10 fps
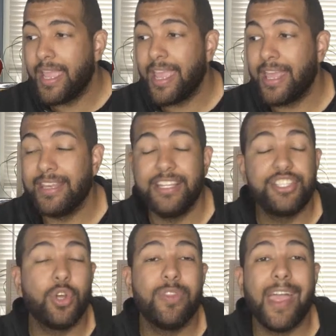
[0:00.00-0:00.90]
And he
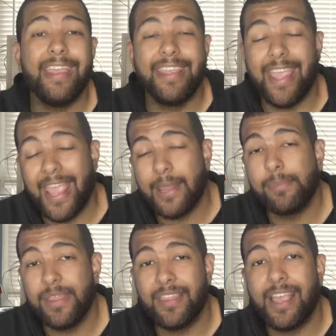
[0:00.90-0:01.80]
showed that he
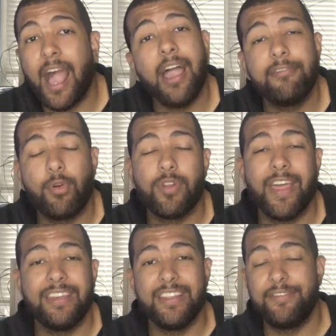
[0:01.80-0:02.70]
can be the guy for
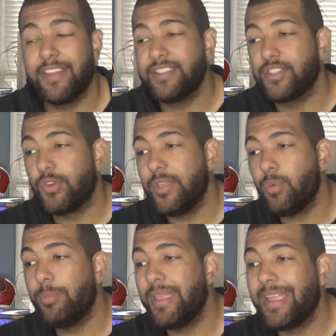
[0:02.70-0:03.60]
that defense, so
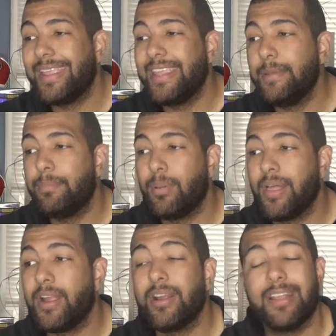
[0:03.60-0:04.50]
he will be a key
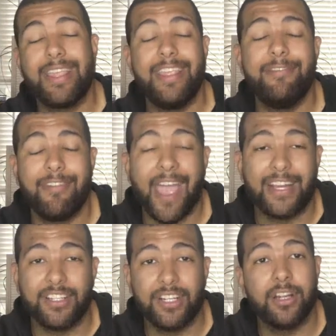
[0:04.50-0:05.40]
player and a key
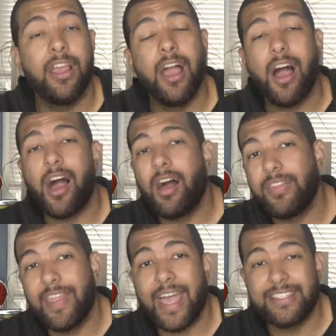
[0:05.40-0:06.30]
factor
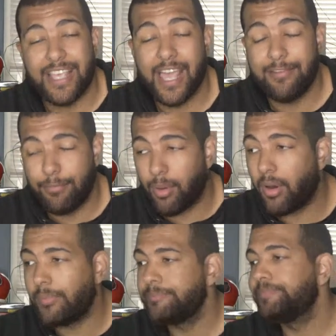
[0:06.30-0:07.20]
on that side of
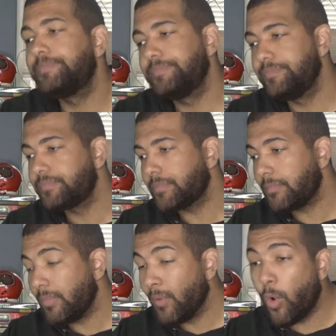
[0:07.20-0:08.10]
ball.
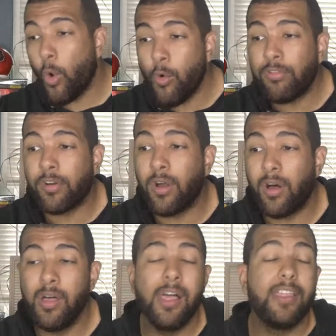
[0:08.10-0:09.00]

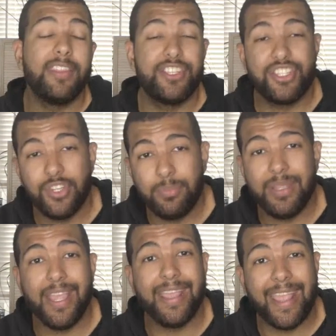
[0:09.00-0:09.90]
Overall, this should
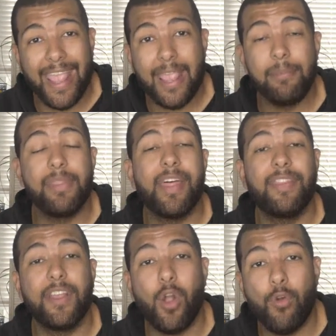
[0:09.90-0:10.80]
be a game
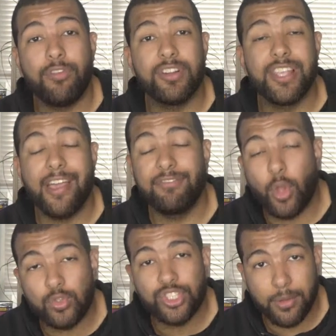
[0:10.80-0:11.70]
that the Gophers have
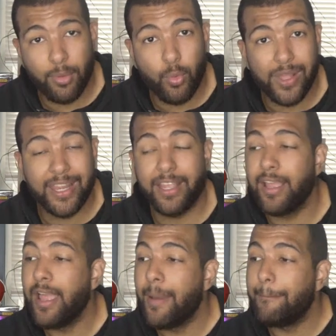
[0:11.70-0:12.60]
no trouble
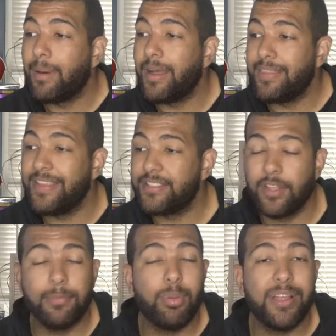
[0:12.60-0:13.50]
winning, but these
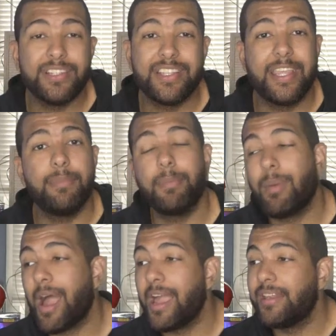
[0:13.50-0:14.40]
are the players to keep
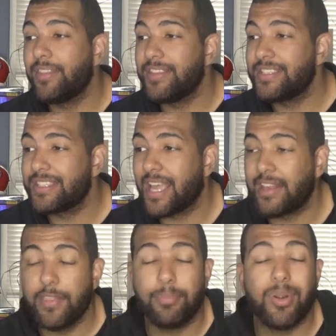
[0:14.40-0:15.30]
in mind. This is
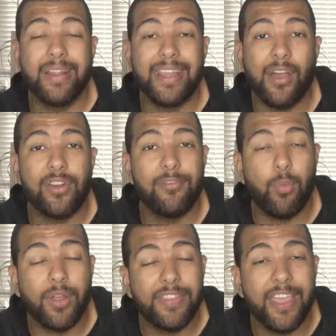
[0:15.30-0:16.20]
kind of the breakdown
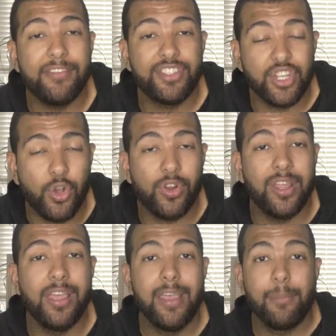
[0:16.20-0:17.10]
of what they have
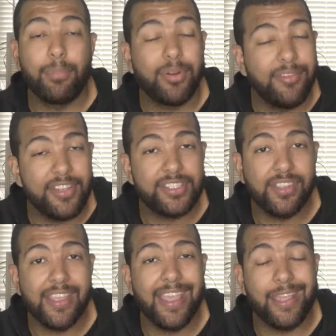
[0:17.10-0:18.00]
showed
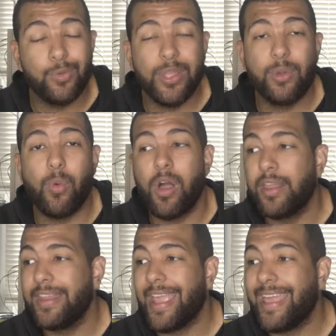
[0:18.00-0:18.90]
previously in week
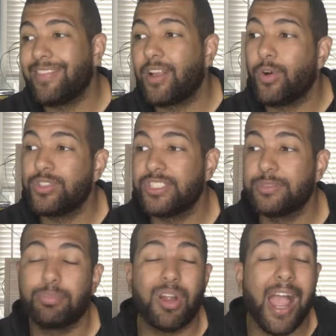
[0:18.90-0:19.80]
one and the
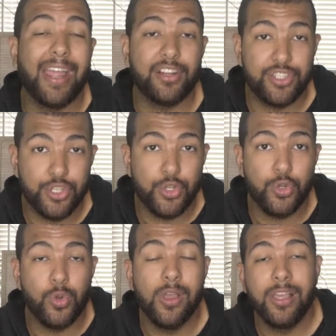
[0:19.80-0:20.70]
coaches prior
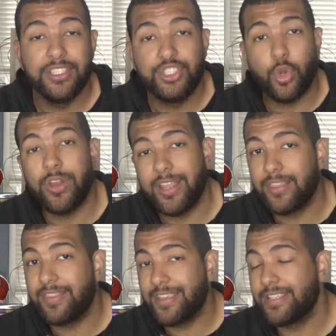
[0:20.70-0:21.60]
to
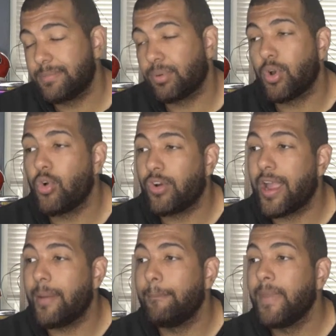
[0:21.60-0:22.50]
joining this
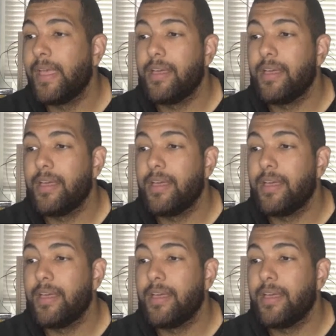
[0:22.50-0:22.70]
program.